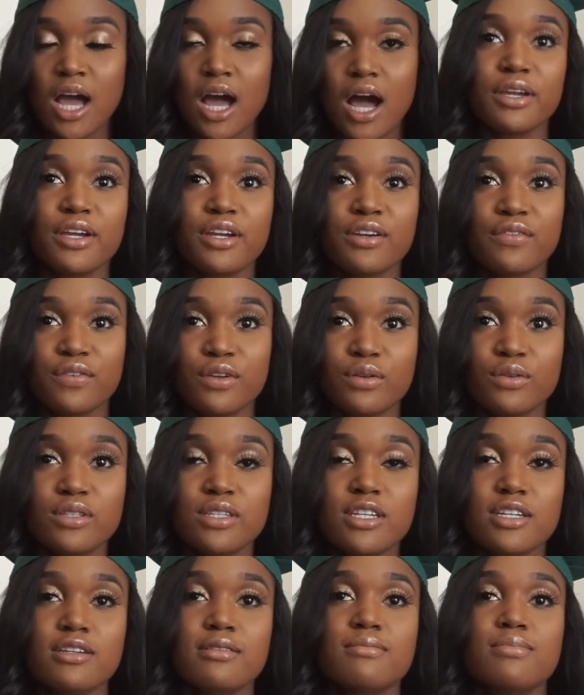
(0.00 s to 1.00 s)
interview
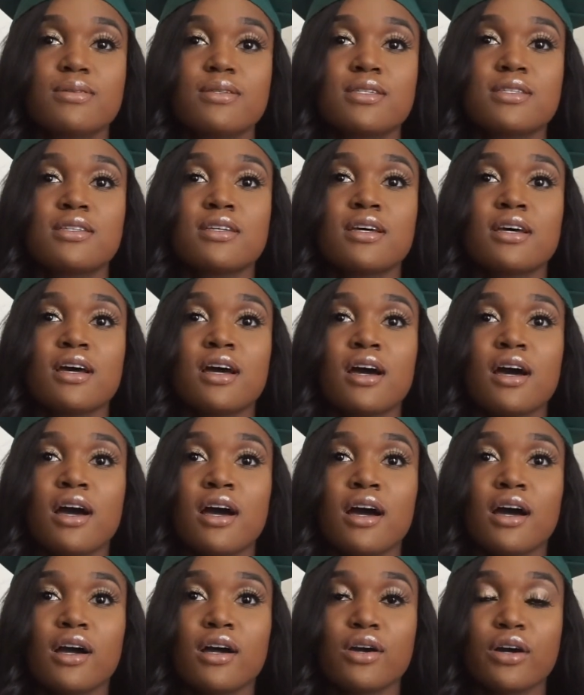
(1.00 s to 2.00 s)
tips,
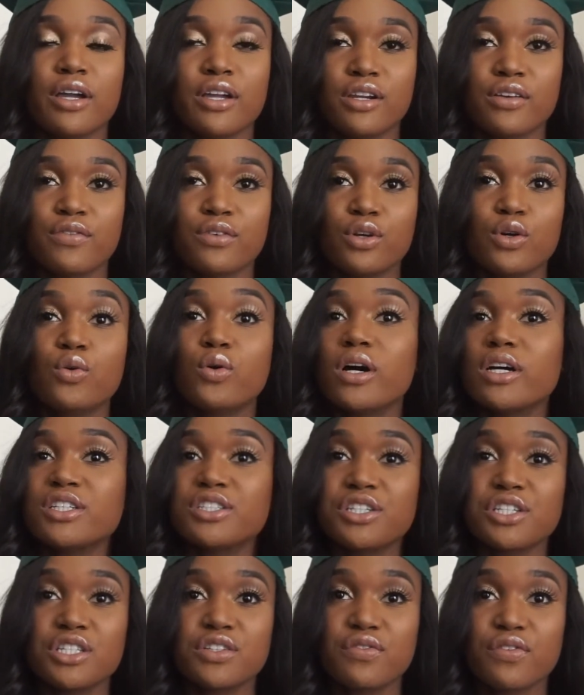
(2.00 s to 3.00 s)
interview
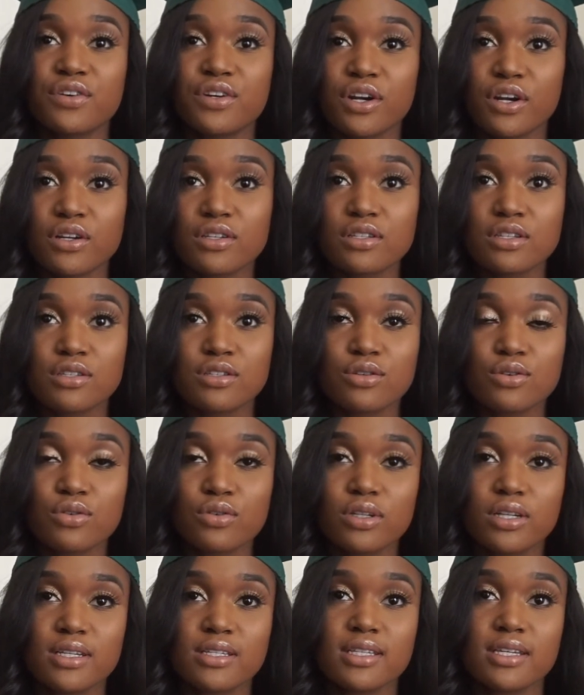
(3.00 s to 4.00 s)
questions for nursing
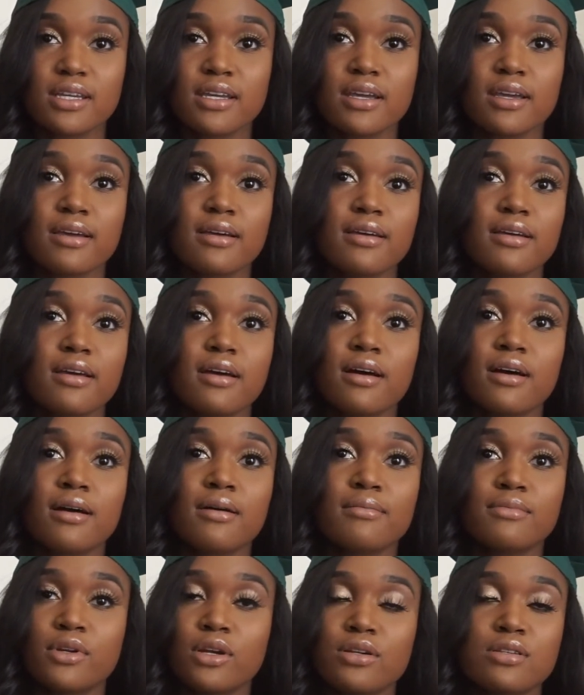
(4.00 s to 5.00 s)
school exam,
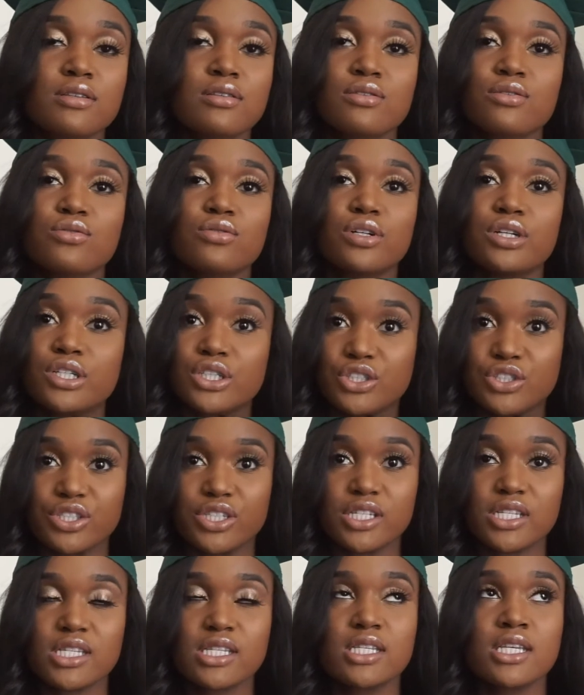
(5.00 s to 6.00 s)
nursing school
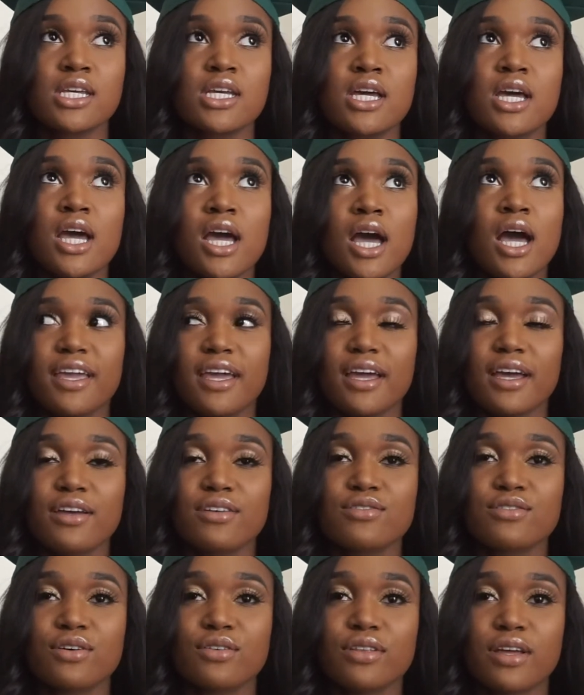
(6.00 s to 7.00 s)
entrance. Yeah,
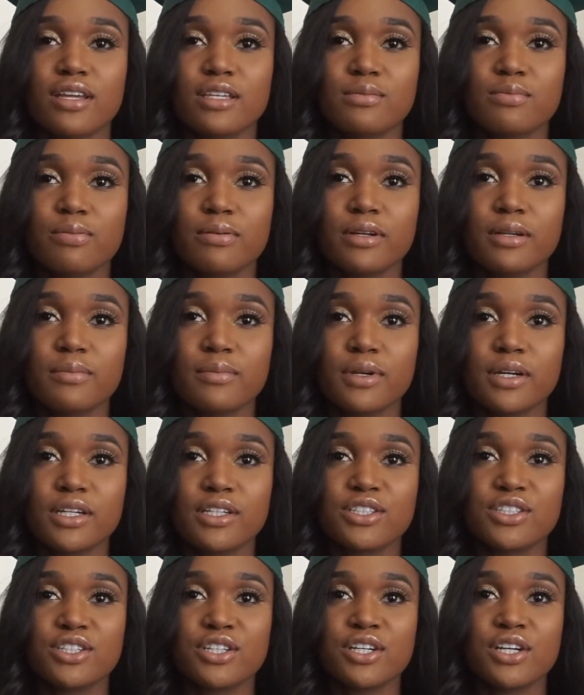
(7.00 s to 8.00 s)
so that's pretty
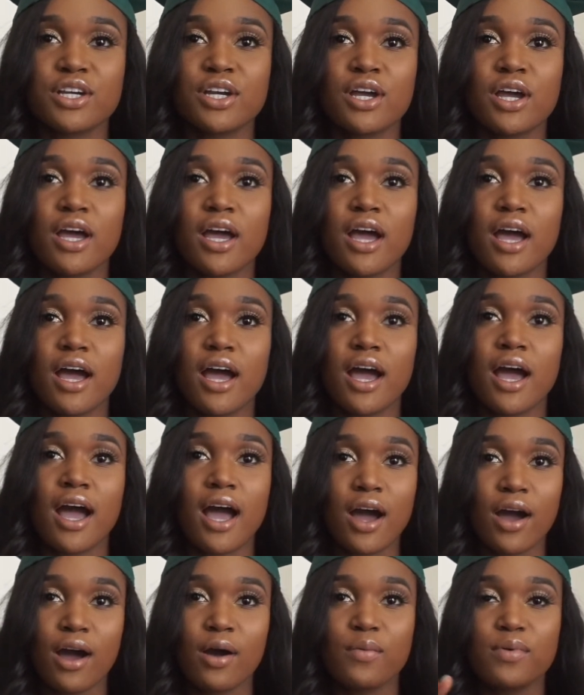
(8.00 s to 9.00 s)
much
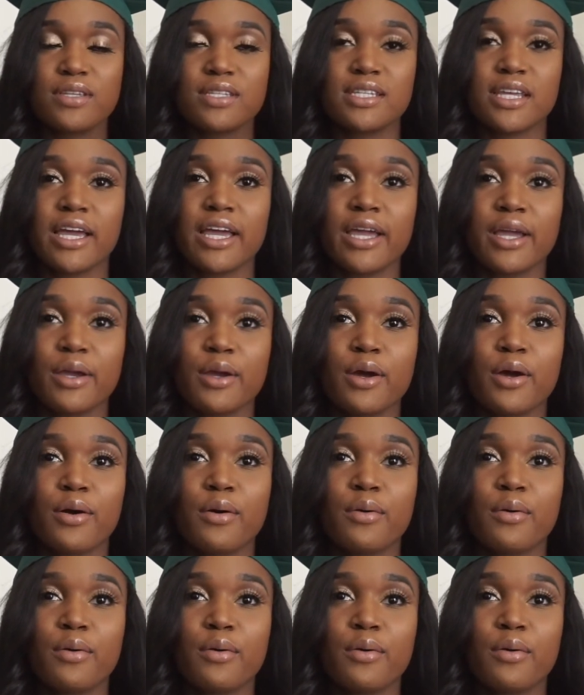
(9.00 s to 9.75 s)
how I would say